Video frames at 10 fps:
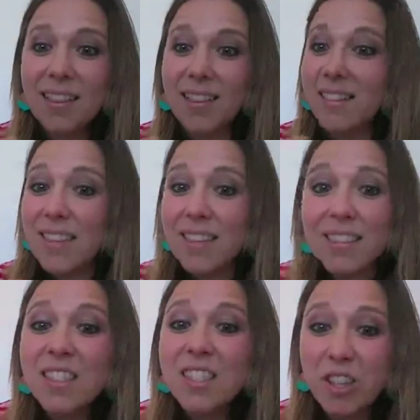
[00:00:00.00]
And
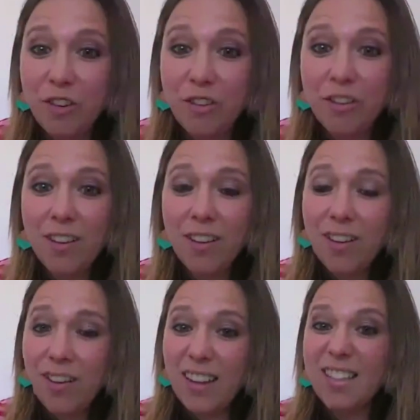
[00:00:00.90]
since it's new,
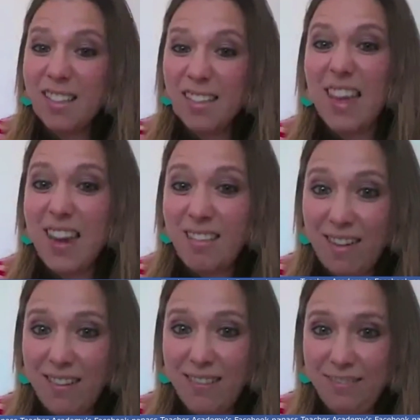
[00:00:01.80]
it's
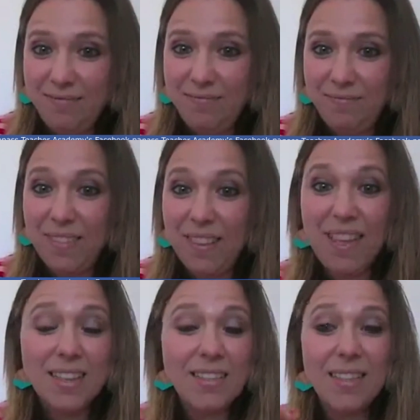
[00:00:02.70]
scary.
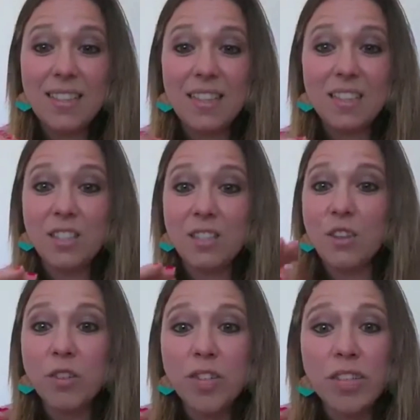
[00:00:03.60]
And since it's
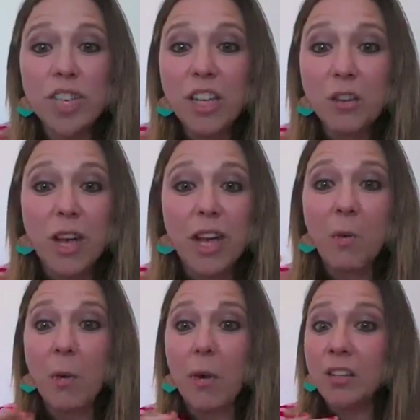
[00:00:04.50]
totally new
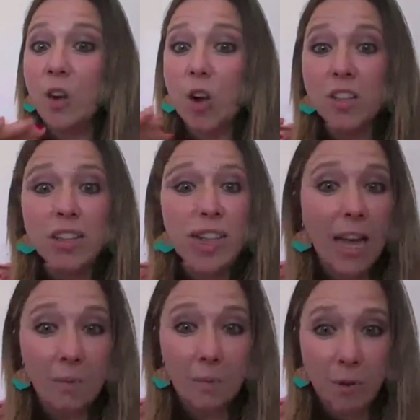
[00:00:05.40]
and we were
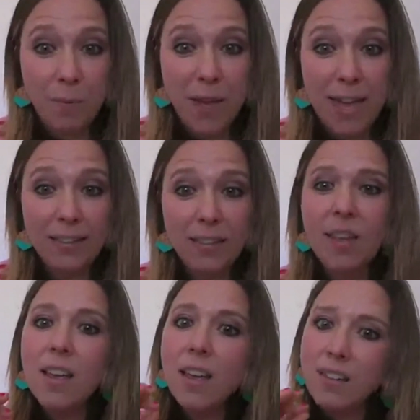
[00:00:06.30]
totally unprepared,
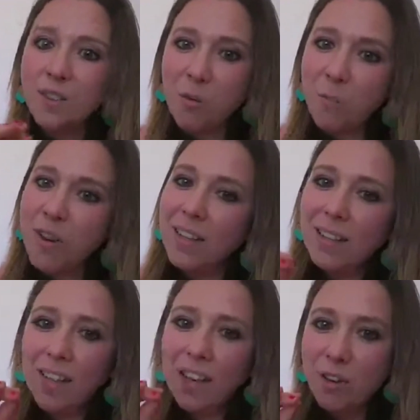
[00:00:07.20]
it's
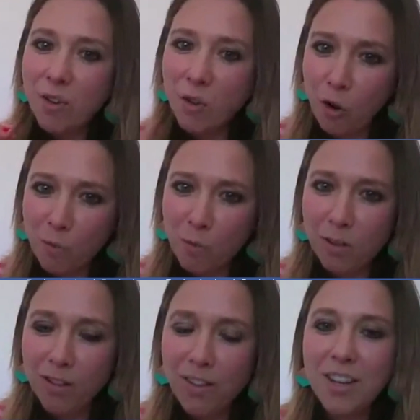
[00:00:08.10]
completely
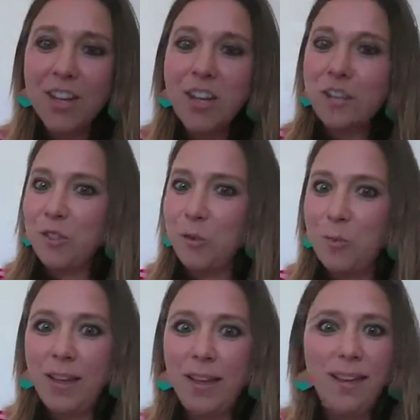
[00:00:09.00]
normal to
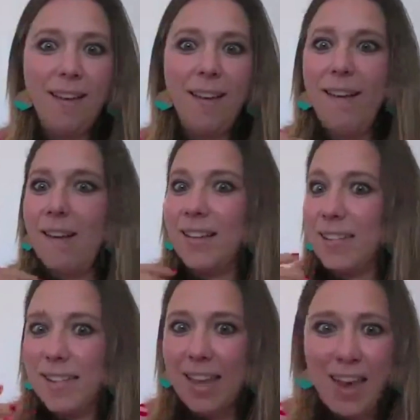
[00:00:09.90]
be
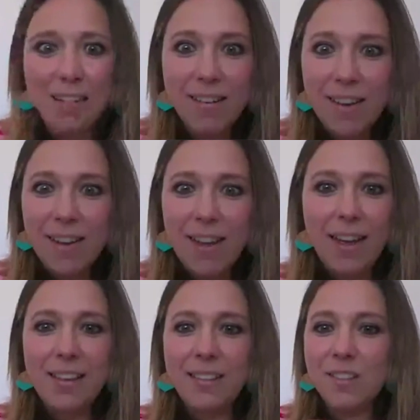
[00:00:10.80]
scary
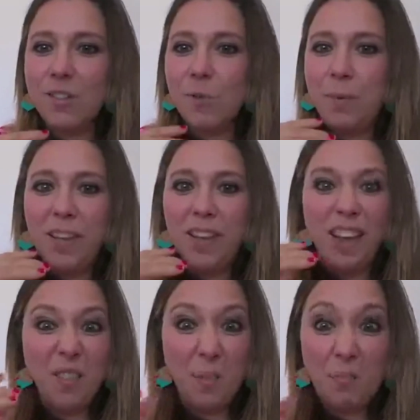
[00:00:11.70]
and to be
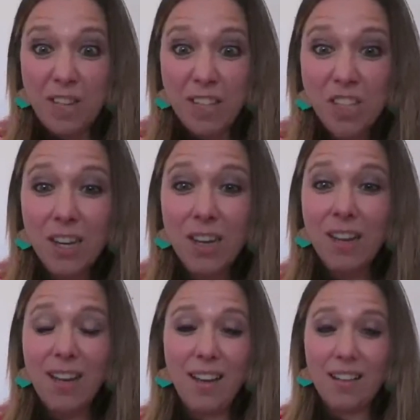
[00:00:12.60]
under
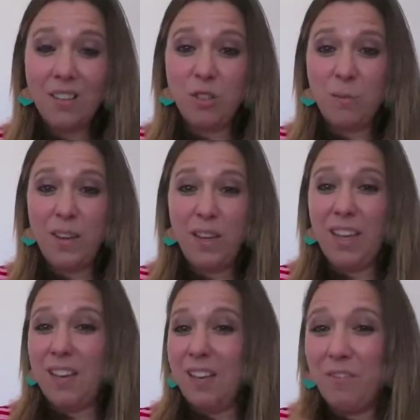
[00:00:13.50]
pressure and to
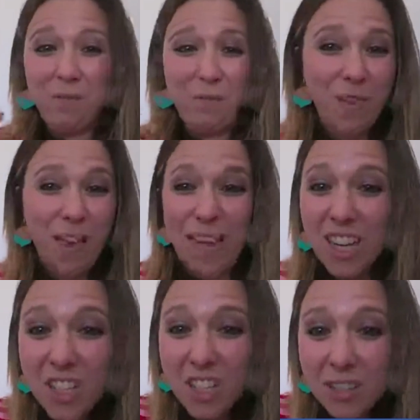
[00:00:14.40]
be
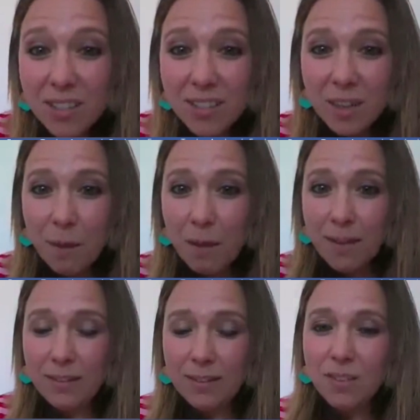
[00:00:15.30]
anxious
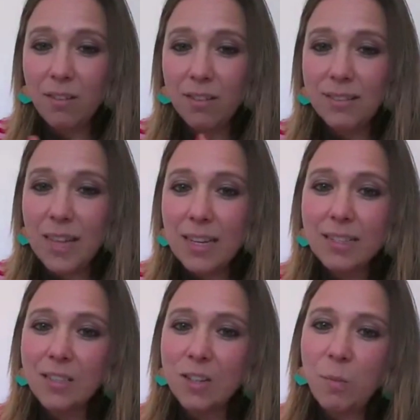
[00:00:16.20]
about it. So
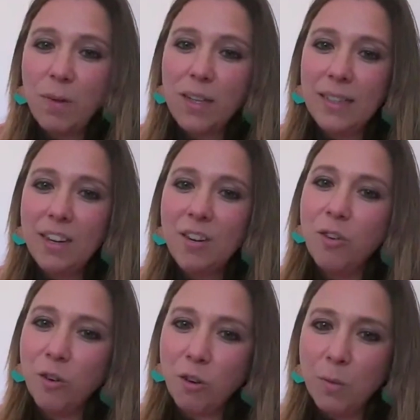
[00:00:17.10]
that's completely
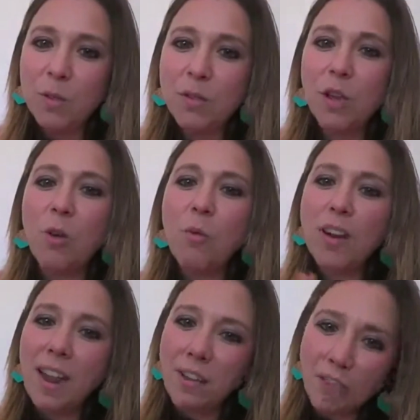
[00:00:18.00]
normal. So
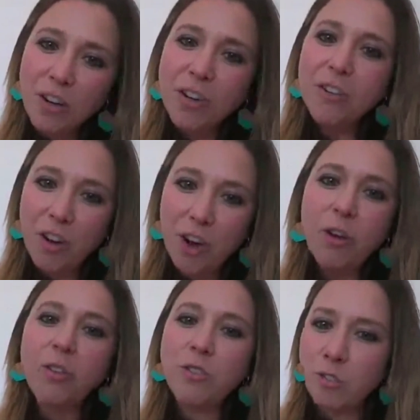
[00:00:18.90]
whenever you
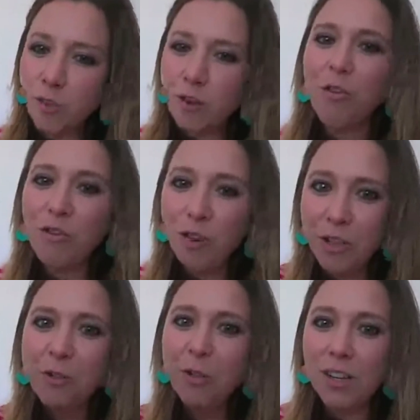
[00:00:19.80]
go to your
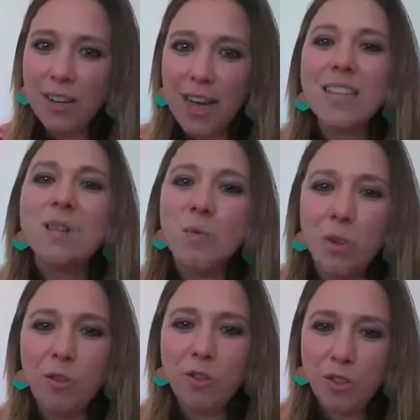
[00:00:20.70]
virtual class
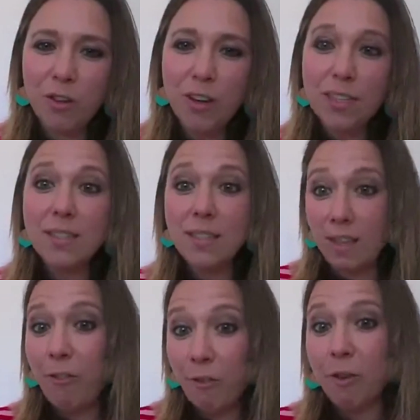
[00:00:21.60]
with your students,
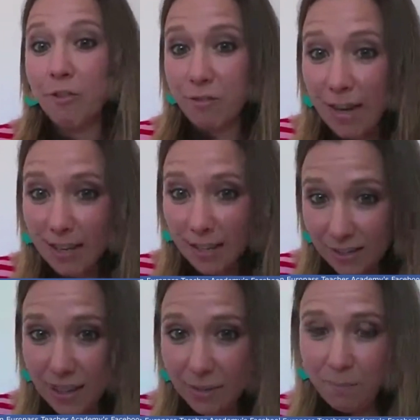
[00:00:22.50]
if you're
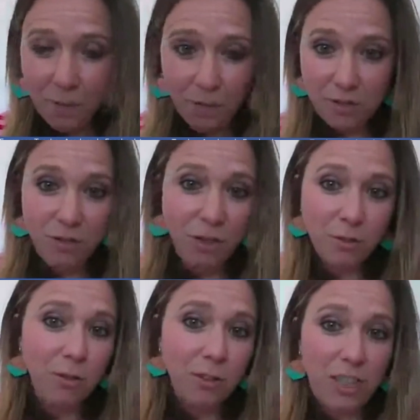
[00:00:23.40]
running them, because
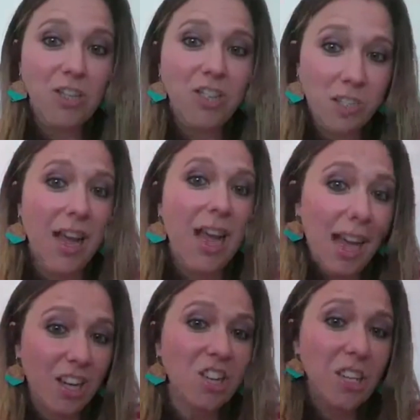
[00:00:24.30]
not all teachers are
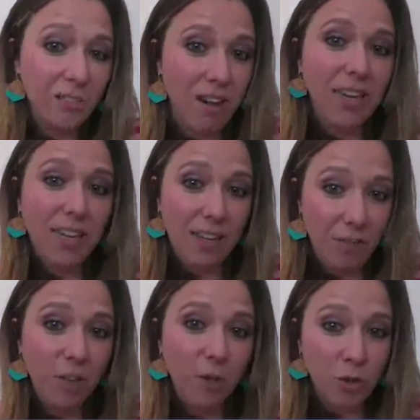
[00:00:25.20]
actually running
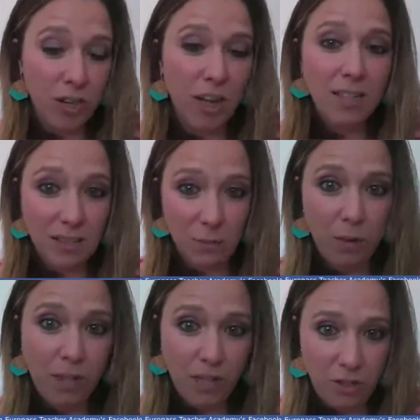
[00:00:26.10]
virtual classes
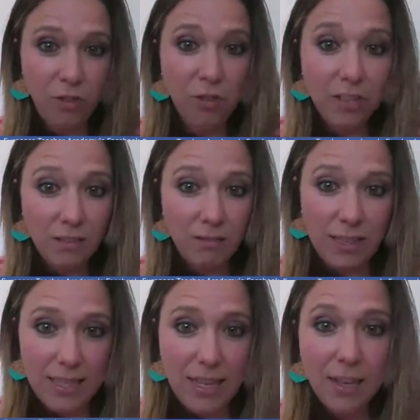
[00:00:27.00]
with their students
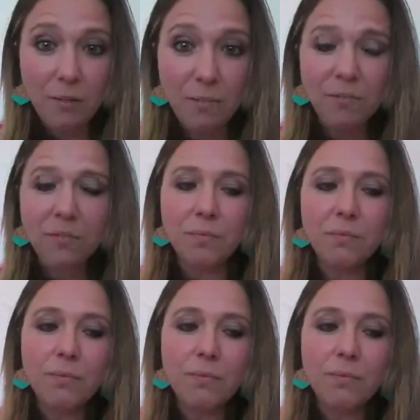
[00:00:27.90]
right now,